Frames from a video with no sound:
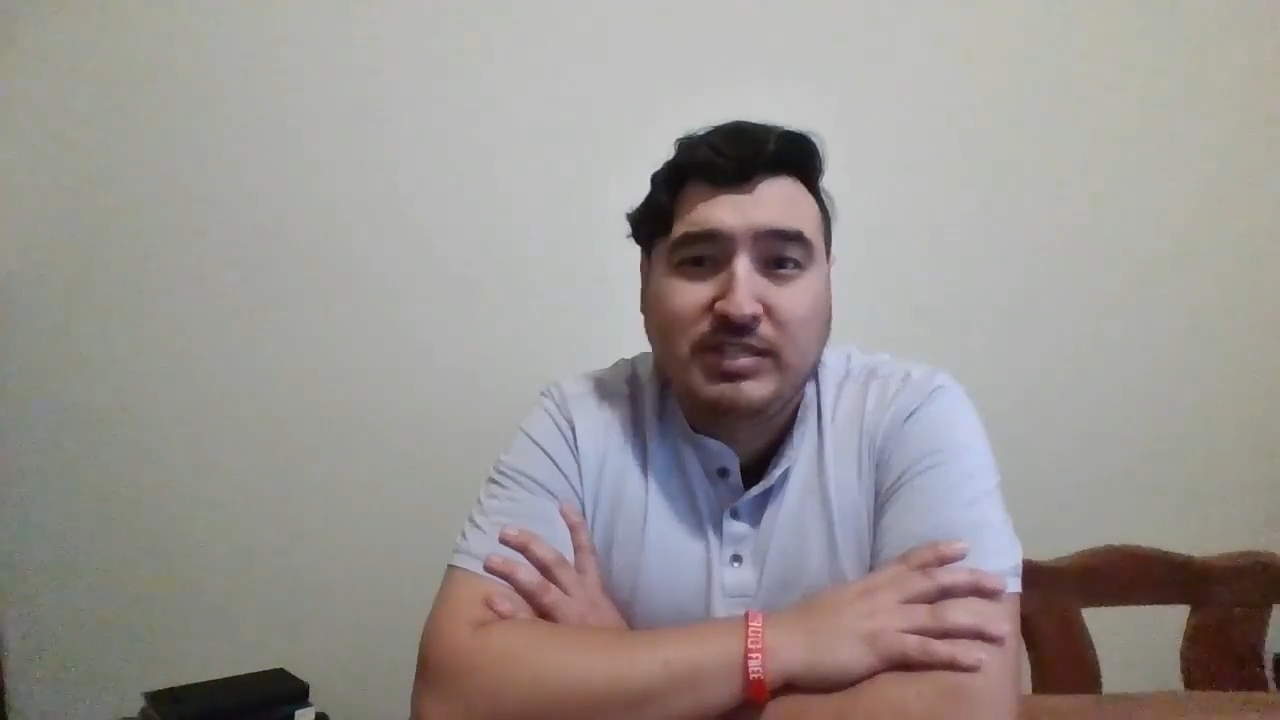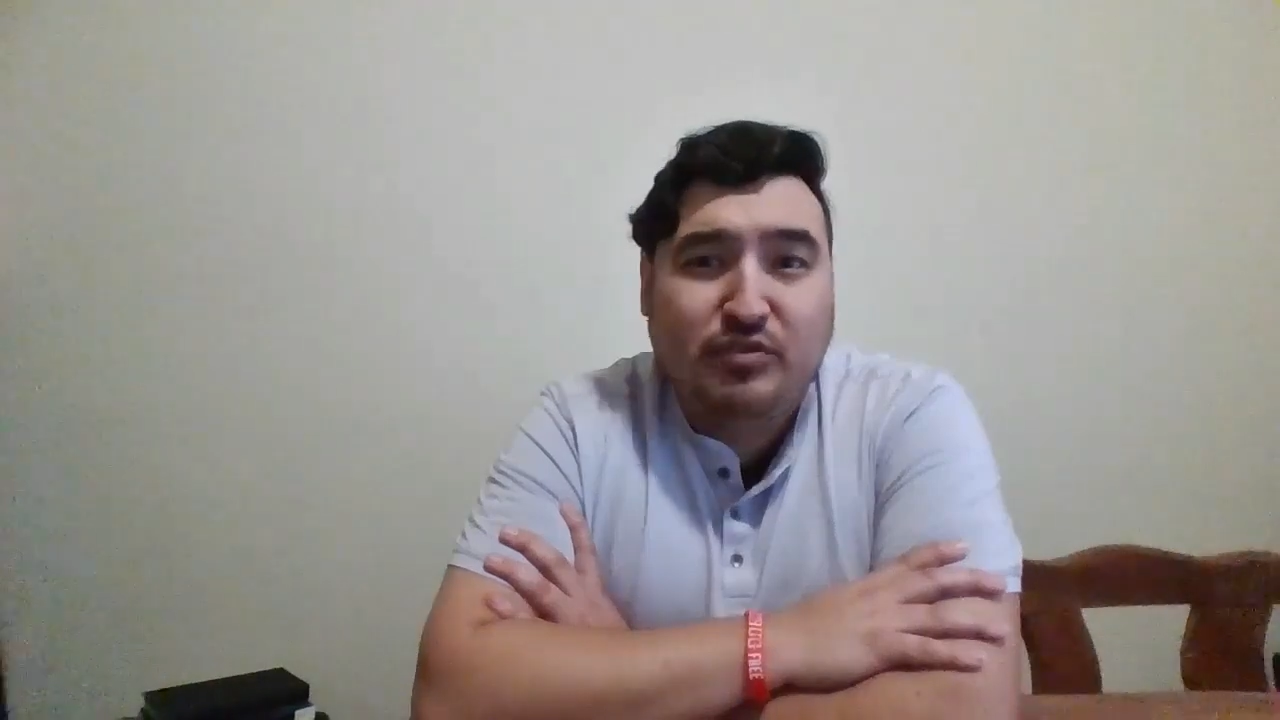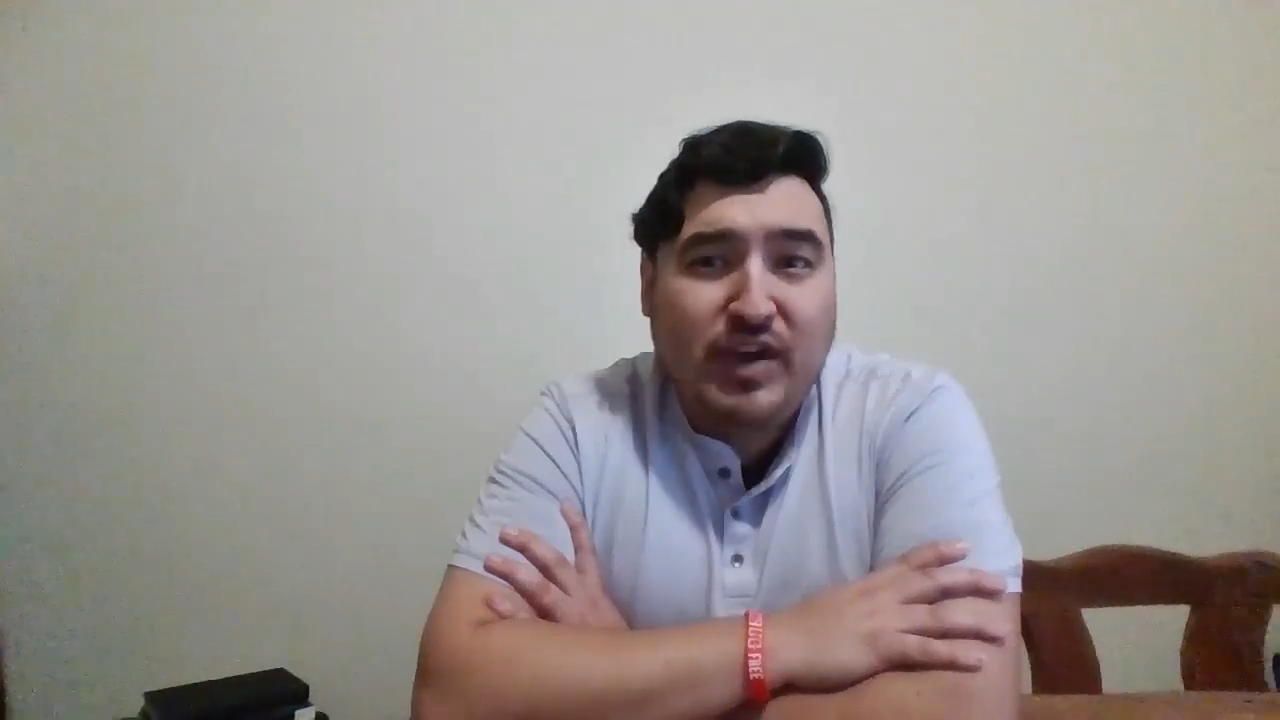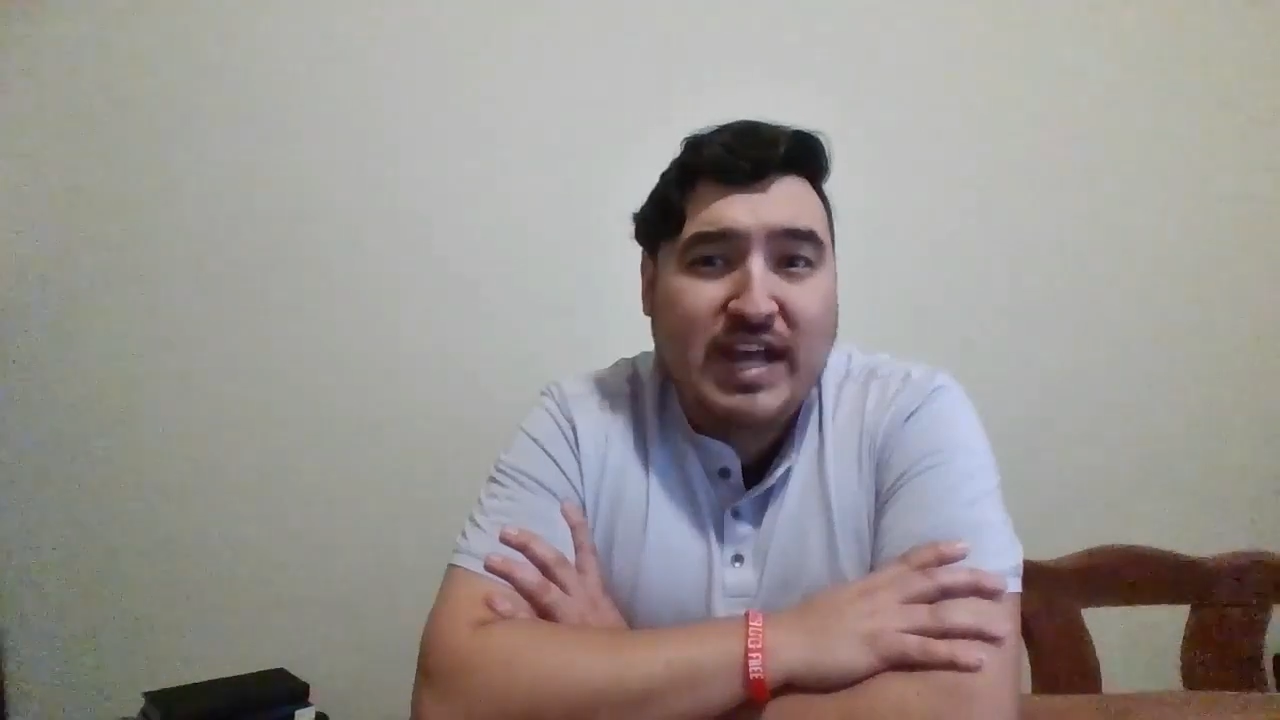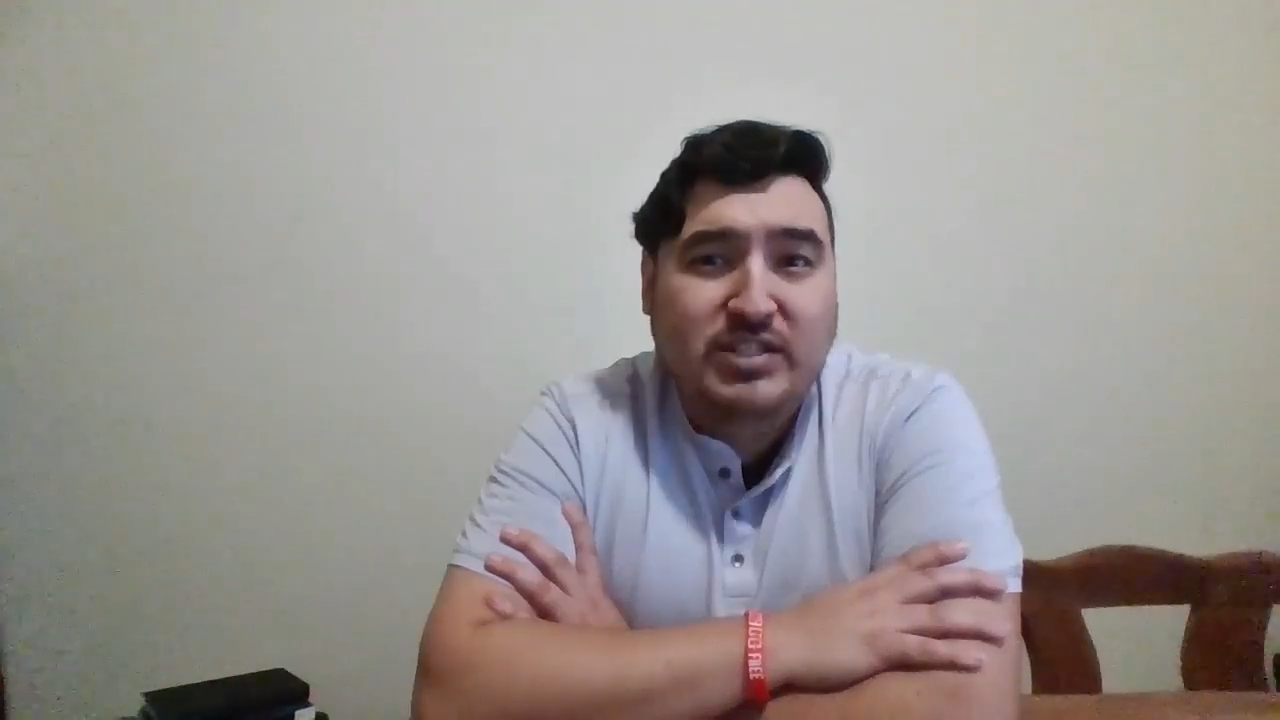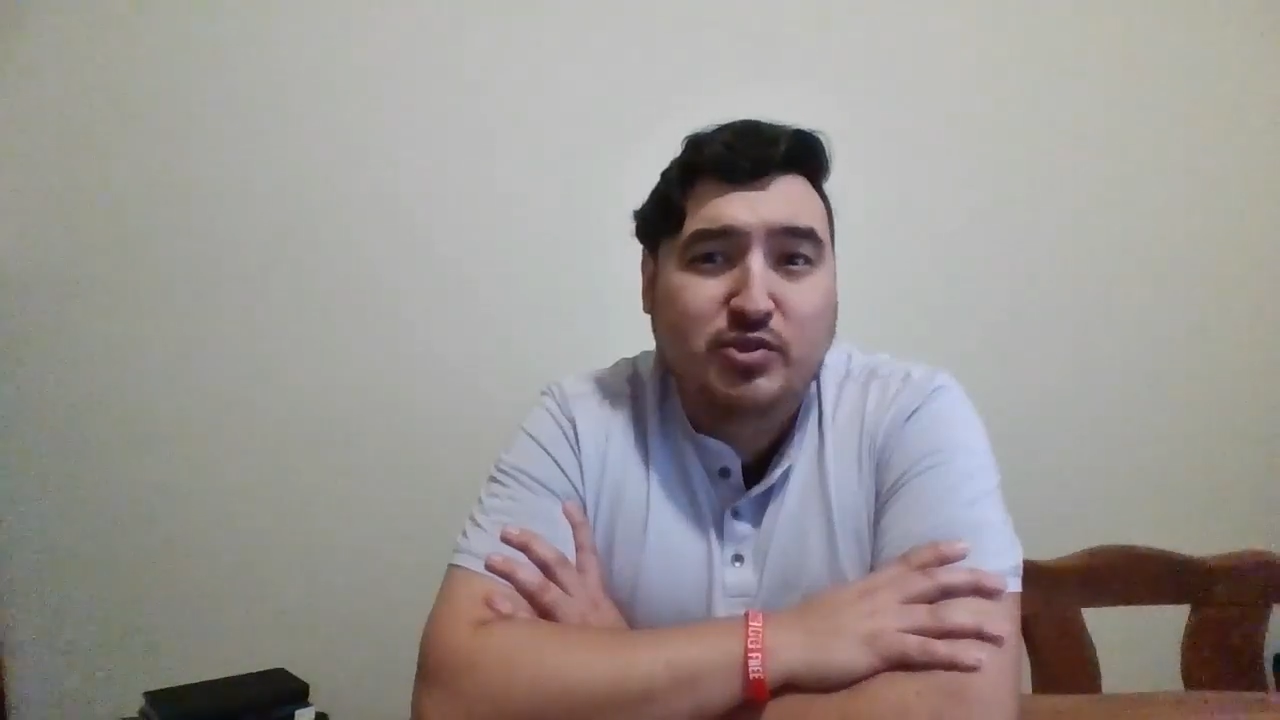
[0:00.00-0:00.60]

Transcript: it's fast,